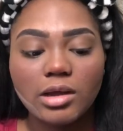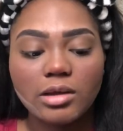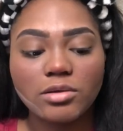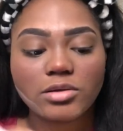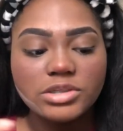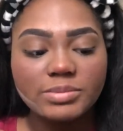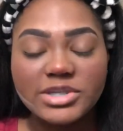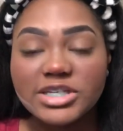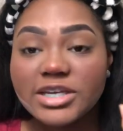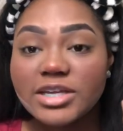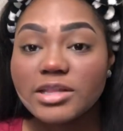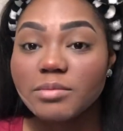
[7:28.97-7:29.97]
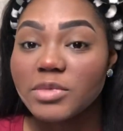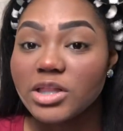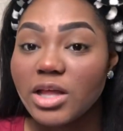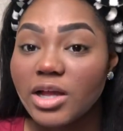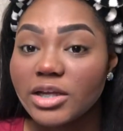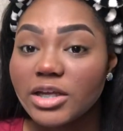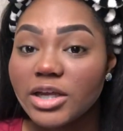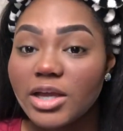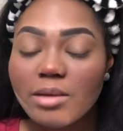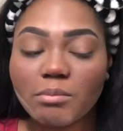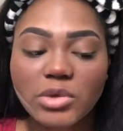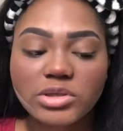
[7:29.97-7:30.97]
I'm going to be taking the
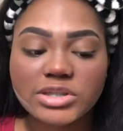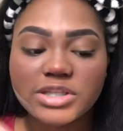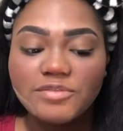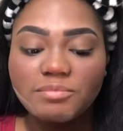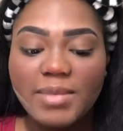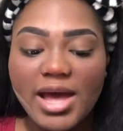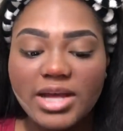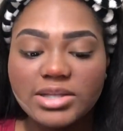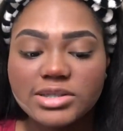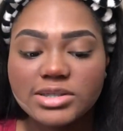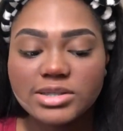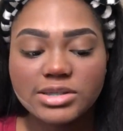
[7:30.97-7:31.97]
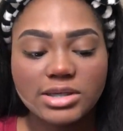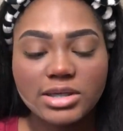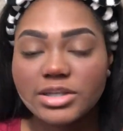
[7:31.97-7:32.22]
Milani Most Love Mattes.